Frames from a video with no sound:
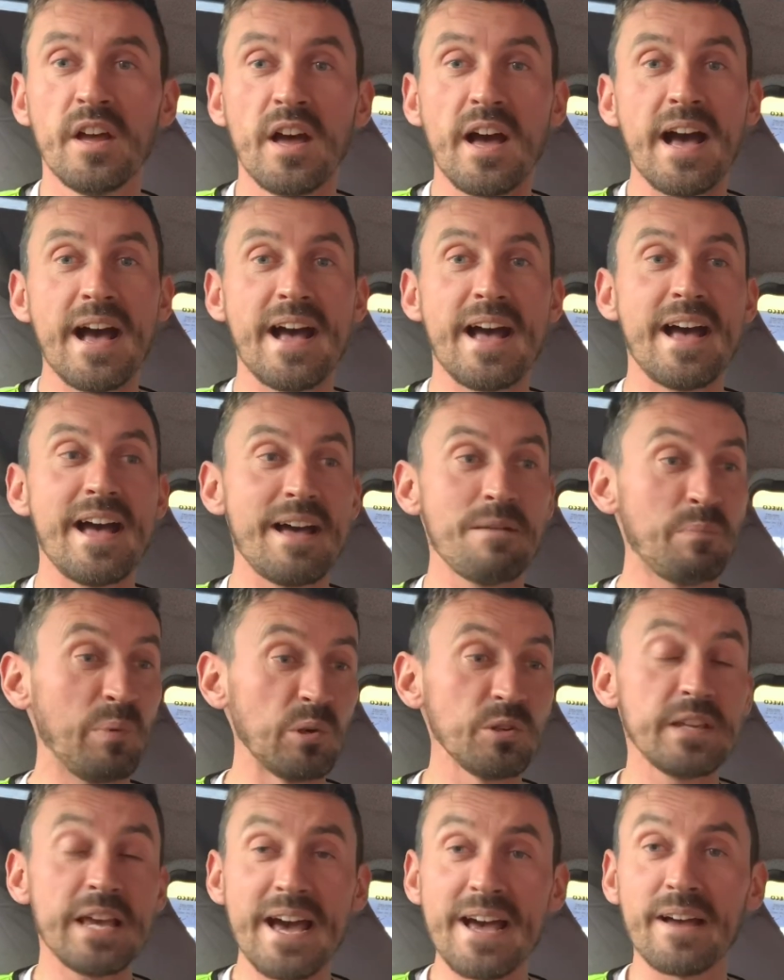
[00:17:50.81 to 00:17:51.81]
Uh,
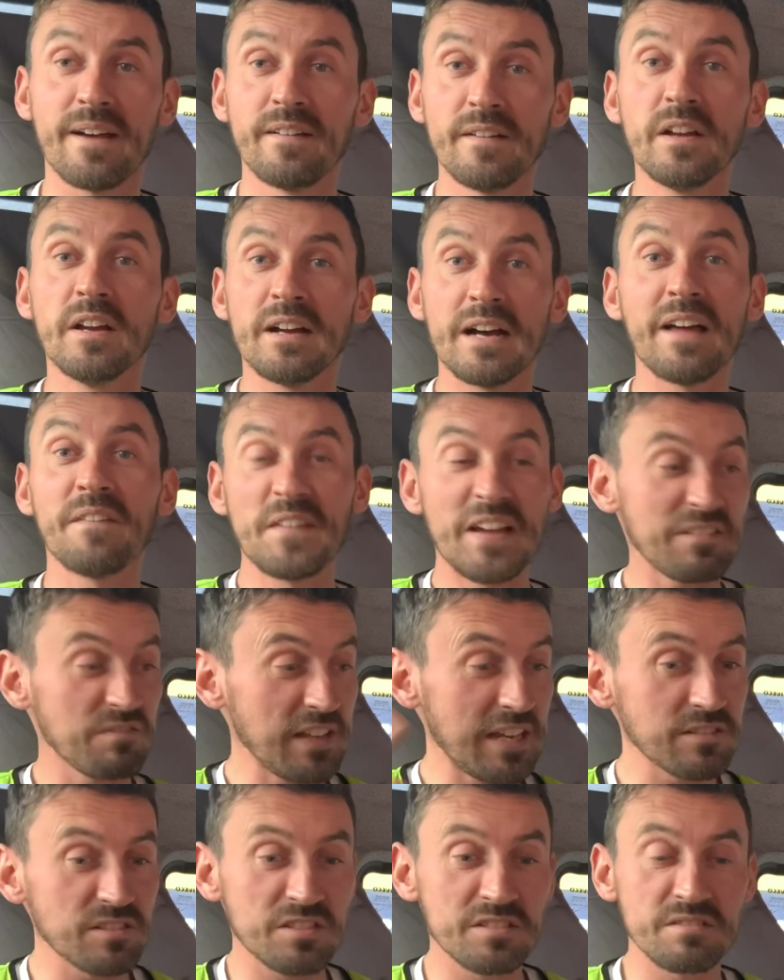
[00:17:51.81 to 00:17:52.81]
but yeah, and that,
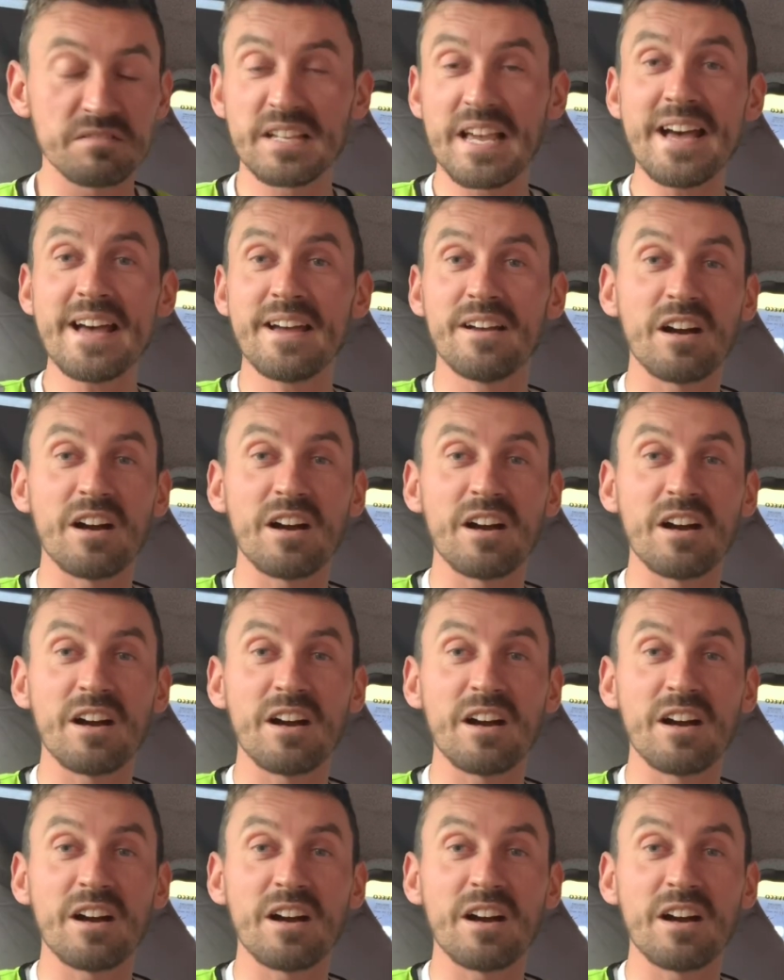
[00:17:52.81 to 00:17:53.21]
that's, yeah,